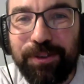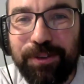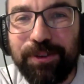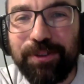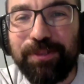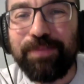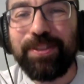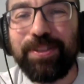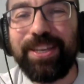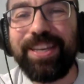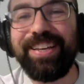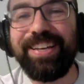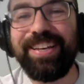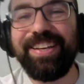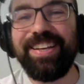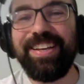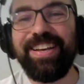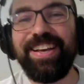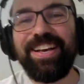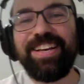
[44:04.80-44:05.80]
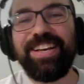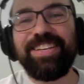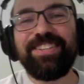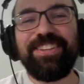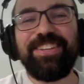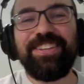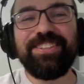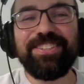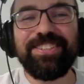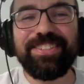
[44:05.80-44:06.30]
Cool.
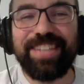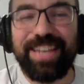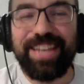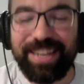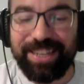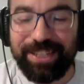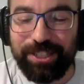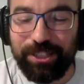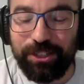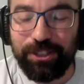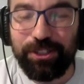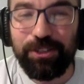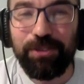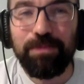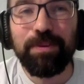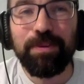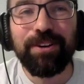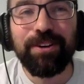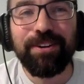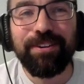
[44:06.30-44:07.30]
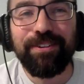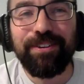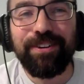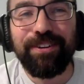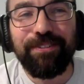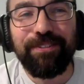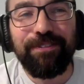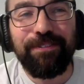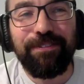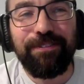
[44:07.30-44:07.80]
So this was like a
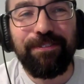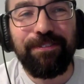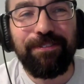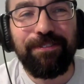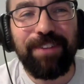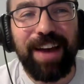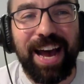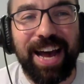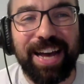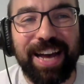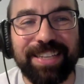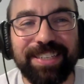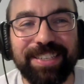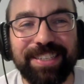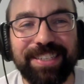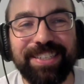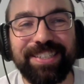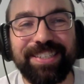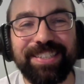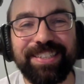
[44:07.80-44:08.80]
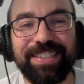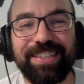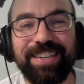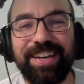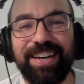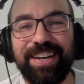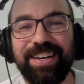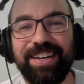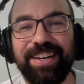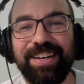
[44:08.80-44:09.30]
super fast
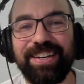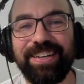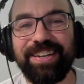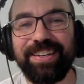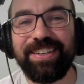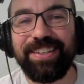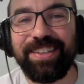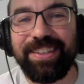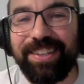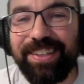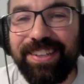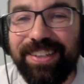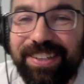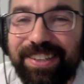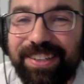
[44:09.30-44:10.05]
kind